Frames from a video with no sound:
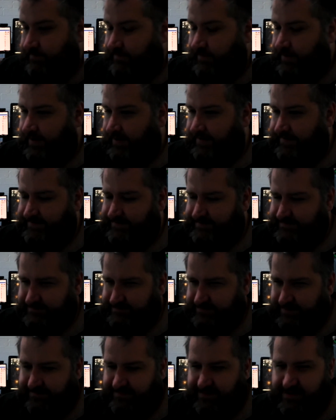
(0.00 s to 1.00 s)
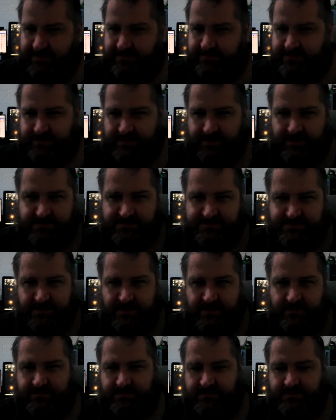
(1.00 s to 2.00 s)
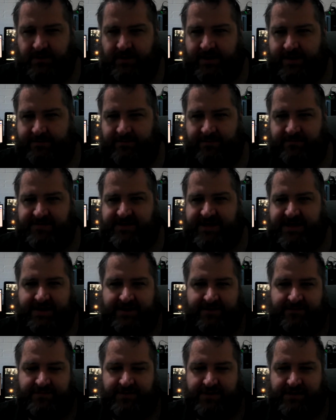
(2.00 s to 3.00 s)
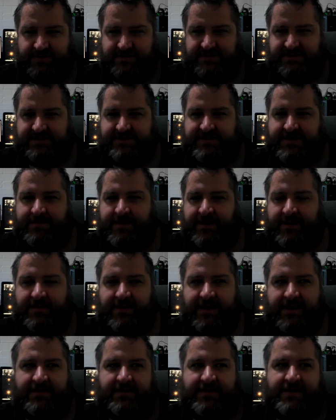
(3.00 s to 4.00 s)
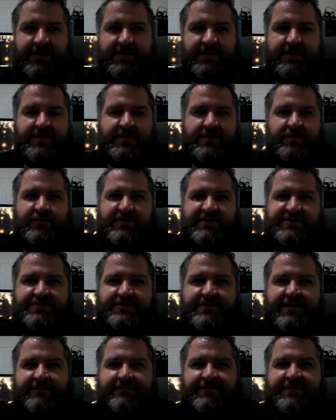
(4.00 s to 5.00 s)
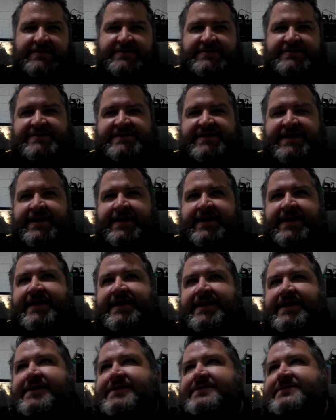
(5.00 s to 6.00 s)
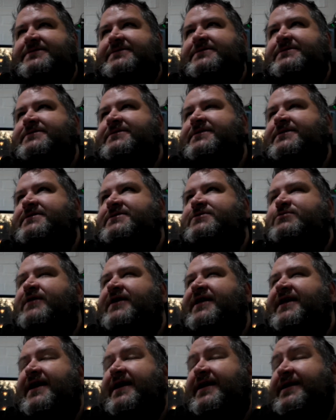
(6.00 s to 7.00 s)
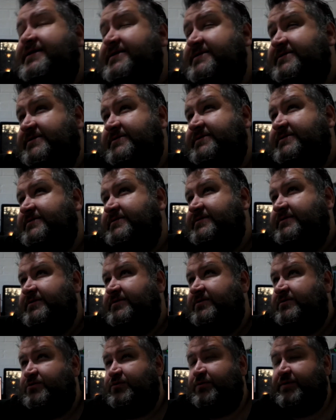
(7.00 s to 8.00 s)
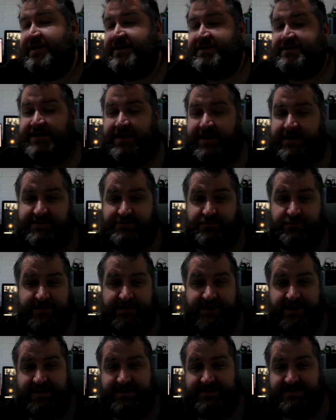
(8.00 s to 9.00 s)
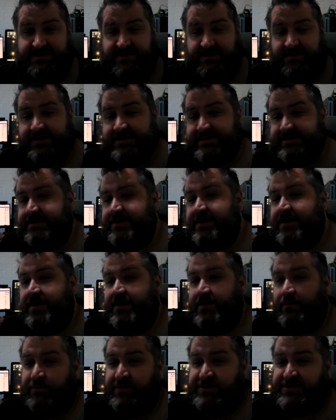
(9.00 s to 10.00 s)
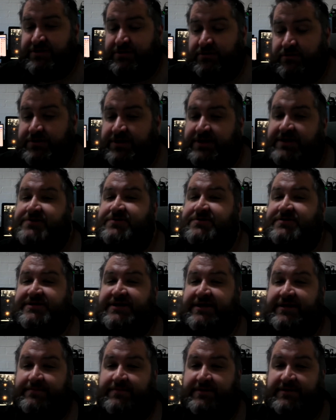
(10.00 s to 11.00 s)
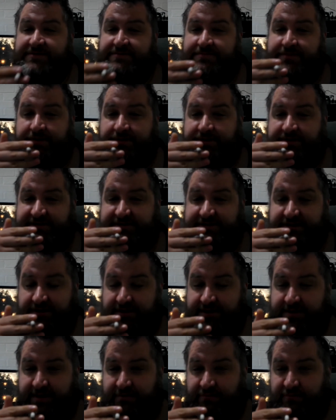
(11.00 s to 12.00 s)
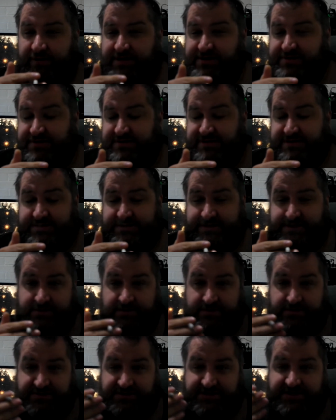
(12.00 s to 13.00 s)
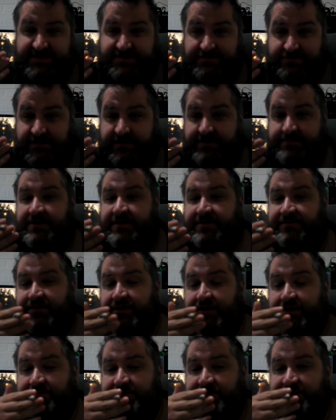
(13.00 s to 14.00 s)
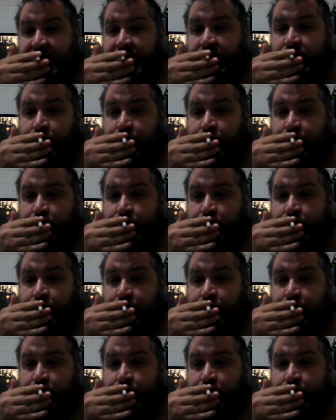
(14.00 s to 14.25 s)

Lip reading: know. I think I'll do a whole lineup of tech and everything else that's come out lately. We do have the 1080s, the 2080s, or 2080 Ti's, which look interesting, but to be honest, a lot of that ray tracing technology hasn't really been developed yet,